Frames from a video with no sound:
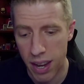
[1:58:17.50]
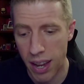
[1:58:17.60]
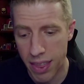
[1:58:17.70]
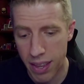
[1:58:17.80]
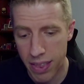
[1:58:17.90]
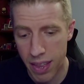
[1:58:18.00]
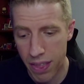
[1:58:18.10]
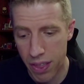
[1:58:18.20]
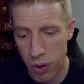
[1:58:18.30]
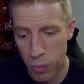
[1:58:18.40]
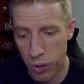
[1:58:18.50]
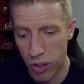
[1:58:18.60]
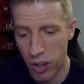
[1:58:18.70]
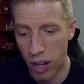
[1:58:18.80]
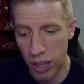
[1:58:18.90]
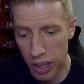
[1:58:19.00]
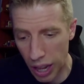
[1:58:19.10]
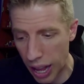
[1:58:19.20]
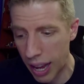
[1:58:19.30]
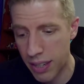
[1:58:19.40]
I think that there were a
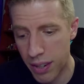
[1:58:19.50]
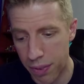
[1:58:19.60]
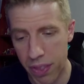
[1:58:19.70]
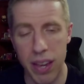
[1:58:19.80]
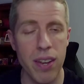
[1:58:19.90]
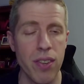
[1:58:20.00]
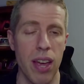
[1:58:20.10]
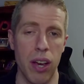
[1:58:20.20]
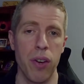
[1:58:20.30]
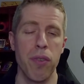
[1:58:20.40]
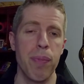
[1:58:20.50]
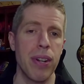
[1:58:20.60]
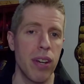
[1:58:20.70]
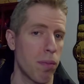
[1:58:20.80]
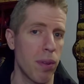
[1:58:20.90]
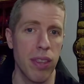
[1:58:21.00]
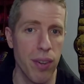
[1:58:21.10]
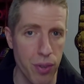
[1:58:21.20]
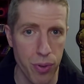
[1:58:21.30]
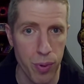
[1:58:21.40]
lot of things that could have been done with
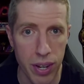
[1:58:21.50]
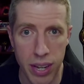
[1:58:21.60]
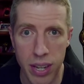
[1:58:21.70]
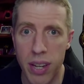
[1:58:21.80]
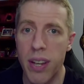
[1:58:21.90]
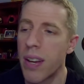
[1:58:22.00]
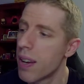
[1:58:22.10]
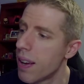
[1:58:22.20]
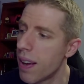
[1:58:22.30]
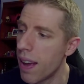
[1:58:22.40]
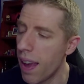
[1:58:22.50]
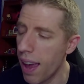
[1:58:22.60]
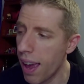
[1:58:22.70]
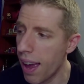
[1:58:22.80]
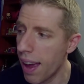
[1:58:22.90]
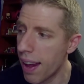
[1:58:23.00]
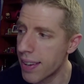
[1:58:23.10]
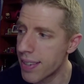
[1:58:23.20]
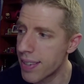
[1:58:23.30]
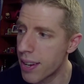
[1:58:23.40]
those three,
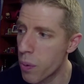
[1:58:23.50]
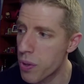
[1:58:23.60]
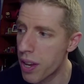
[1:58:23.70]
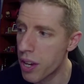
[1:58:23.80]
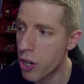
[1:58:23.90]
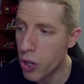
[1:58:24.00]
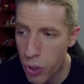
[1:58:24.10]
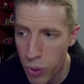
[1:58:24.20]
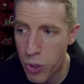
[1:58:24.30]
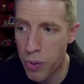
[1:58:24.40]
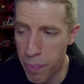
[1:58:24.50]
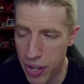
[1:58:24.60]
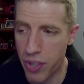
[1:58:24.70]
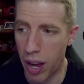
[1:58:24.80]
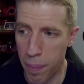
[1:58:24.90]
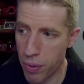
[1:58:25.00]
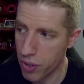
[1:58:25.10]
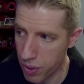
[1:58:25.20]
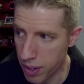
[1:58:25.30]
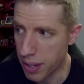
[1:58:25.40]
and it was a huge missed
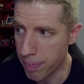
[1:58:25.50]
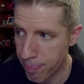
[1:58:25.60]
opportunity.